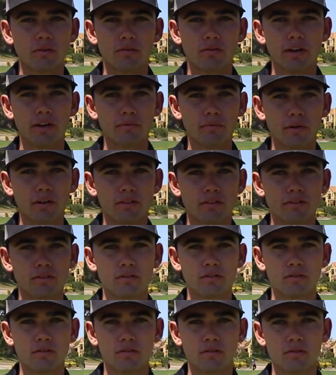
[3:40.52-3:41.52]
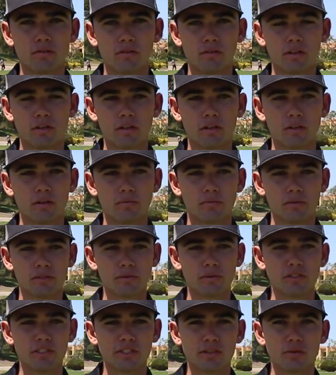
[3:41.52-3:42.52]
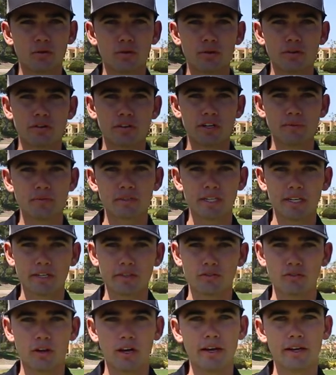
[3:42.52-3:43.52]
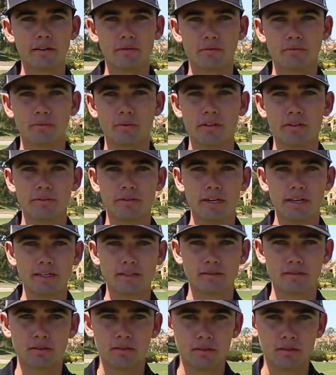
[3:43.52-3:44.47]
four or five months. Um, especially cord grips, they get dry really fast.